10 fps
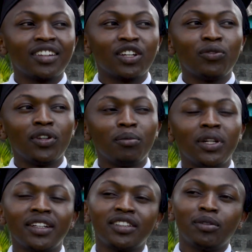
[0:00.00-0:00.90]
Thank you for the
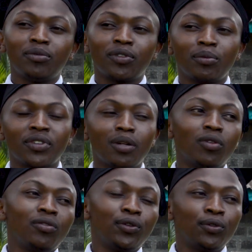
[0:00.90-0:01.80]
mentorship from
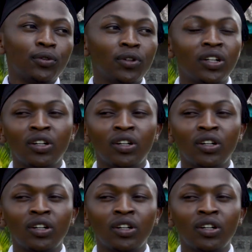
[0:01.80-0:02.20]
some of you.